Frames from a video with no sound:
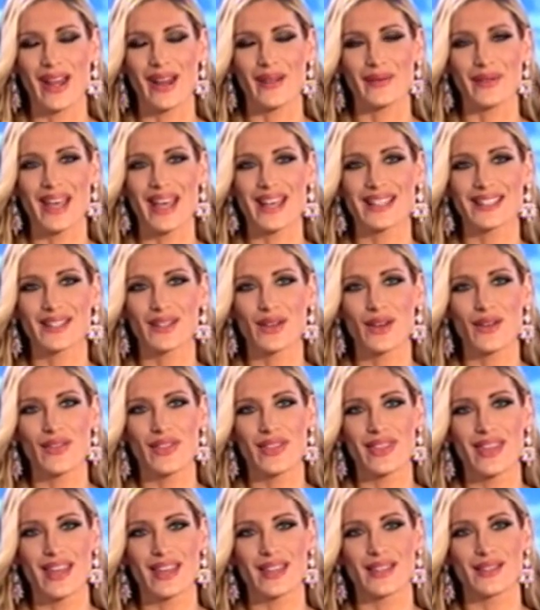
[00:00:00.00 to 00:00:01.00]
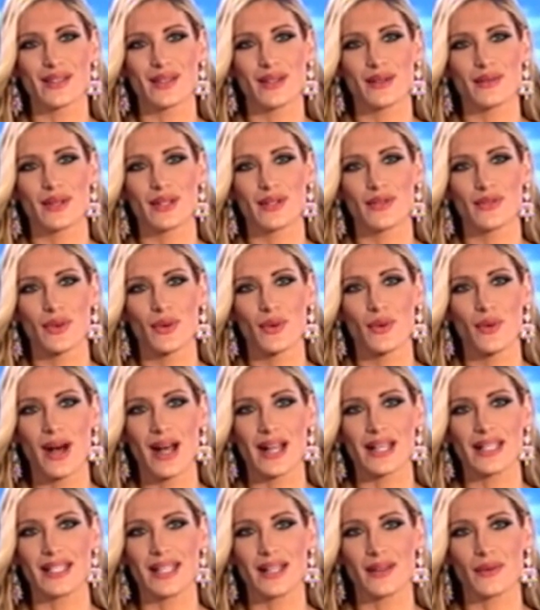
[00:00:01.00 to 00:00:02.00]
I'm Cassie Leuffen, and thank you so much for
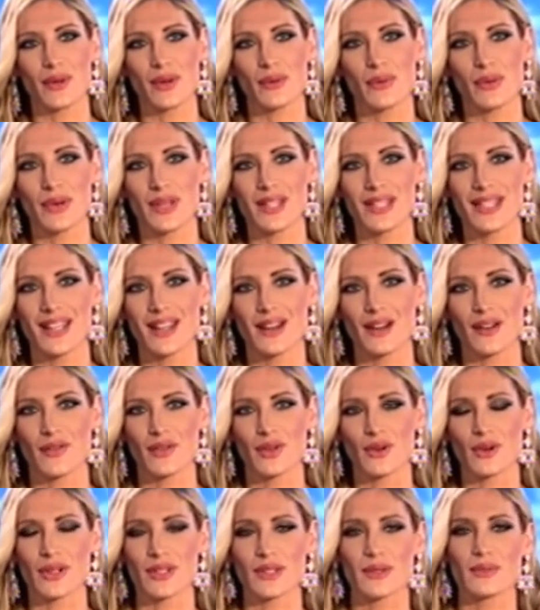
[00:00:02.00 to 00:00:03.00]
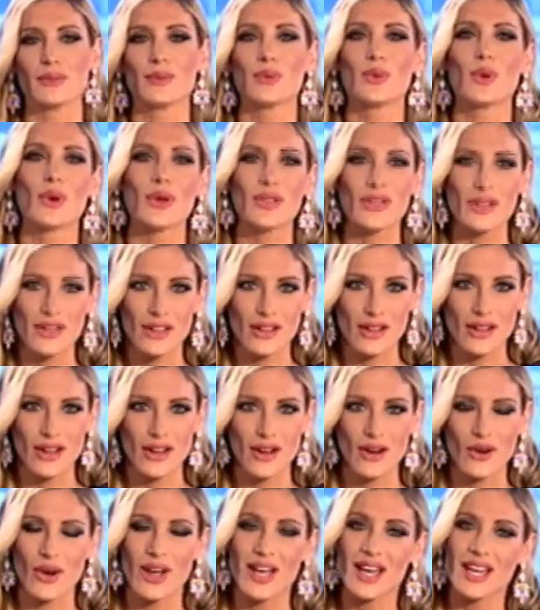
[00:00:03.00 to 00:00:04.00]
watching. We appreciate our viewers more than you
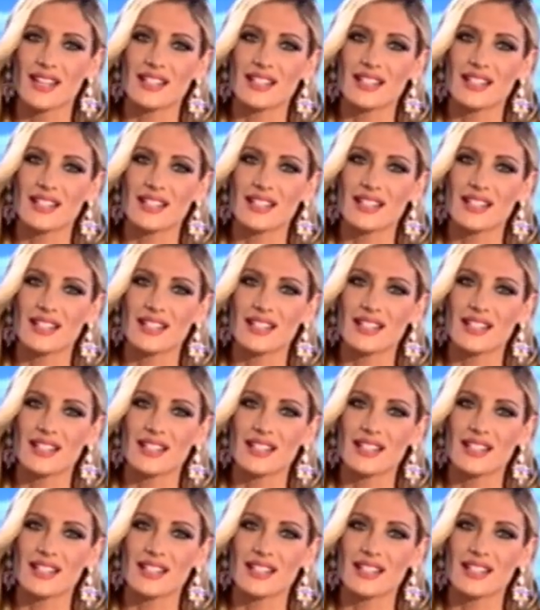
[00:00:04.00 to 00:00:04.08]
know.